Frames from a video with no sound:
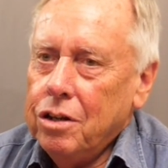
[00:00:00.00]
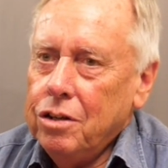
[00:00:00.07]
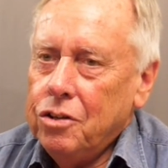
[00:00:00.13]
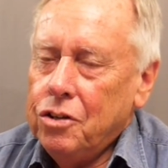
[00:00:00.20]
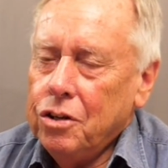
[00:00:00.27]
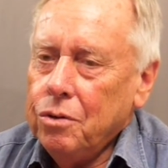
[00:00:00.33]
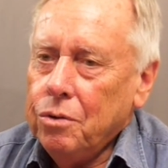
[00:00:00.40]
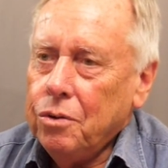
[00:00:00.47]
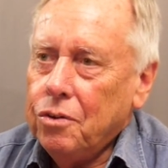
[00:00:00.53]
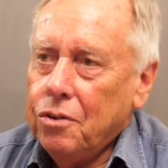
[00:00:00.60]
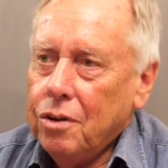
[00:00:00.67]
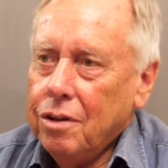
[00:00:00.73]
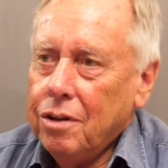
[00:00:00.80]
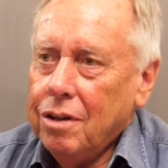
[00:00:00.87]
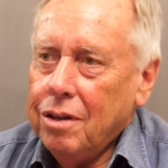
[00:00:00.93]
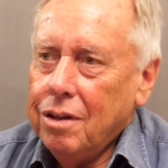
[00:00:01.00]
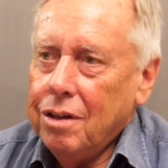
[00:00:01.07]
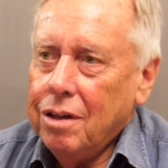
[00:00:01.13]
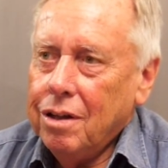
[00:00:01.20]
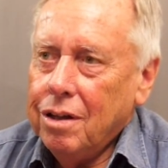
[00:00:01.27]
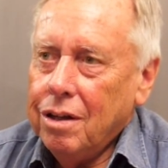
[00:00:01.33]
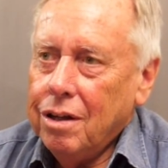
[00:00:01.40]
shoes.
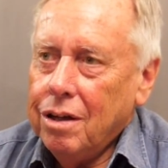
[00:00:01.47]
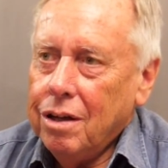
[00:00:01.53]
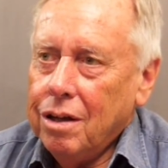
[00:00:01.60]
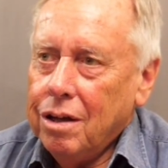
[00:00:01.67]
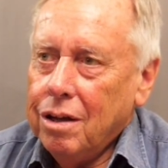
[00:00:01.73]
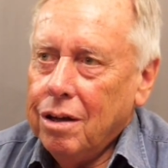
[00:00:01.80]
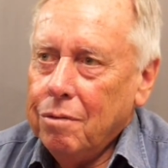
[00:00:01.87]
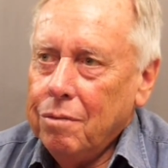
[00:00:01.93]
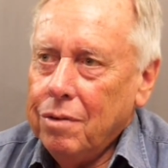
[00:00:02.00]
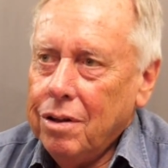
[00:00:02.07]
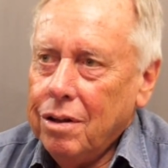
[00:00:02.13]
Um,